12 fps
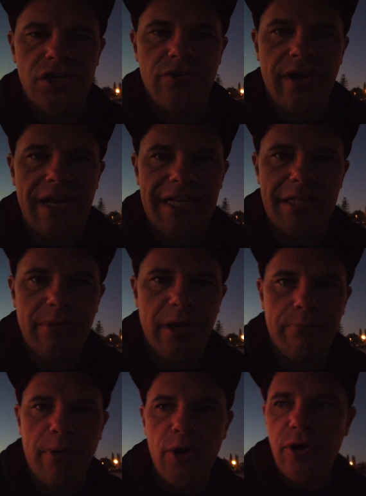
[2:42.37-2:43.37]
to create a little bit
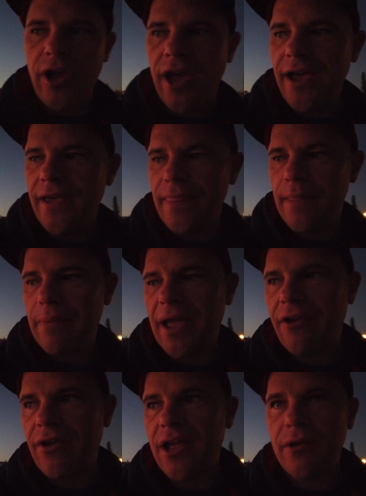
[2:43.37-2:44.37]
of bokeh in the
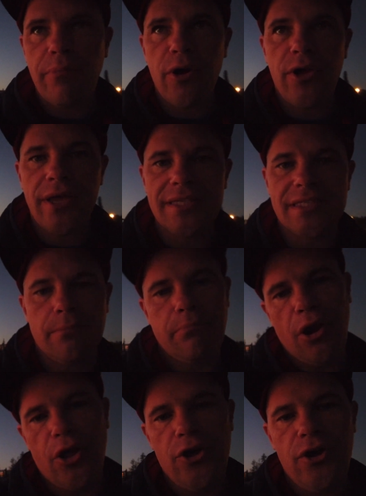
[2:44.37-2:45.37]
background. Bokeh is the
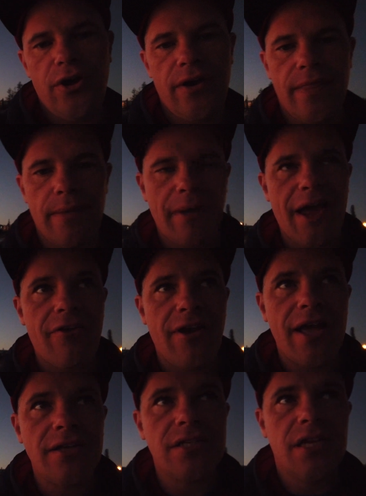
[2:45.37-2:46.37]
blur in the
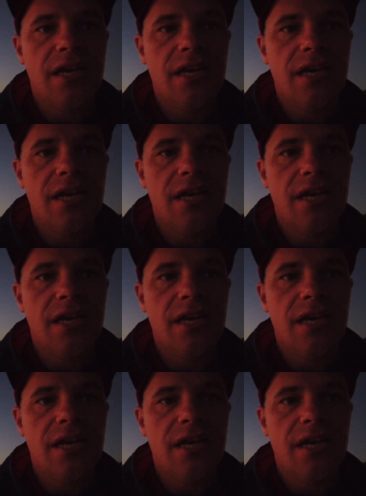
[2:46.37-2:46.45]
background.